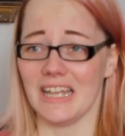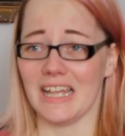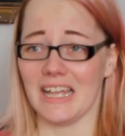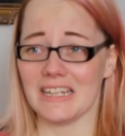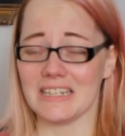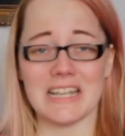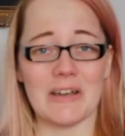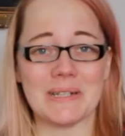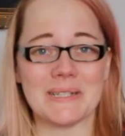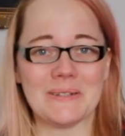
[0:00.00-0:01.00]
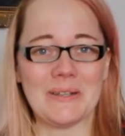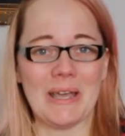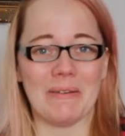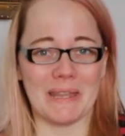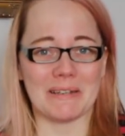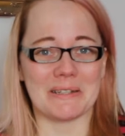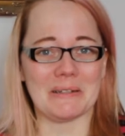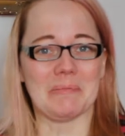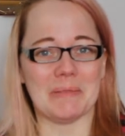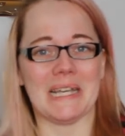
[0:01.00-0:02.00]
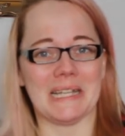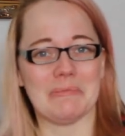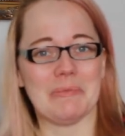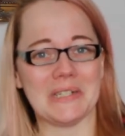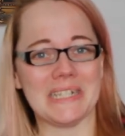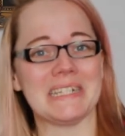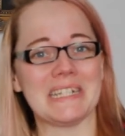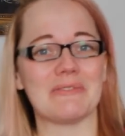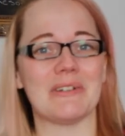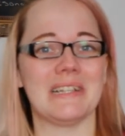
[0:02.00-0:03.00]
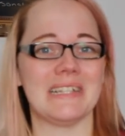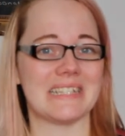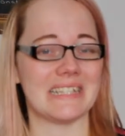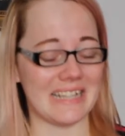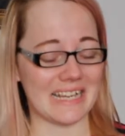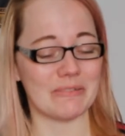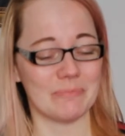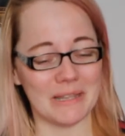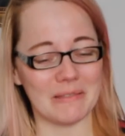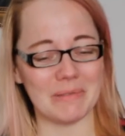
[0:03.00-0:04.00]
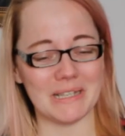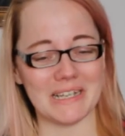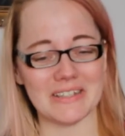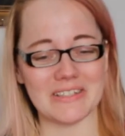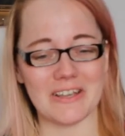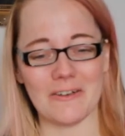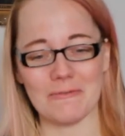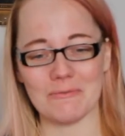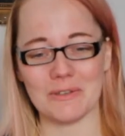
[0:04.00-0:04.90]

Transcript: and now I don't know if there's gonna be any more knit nights, well, at least in the next month, because of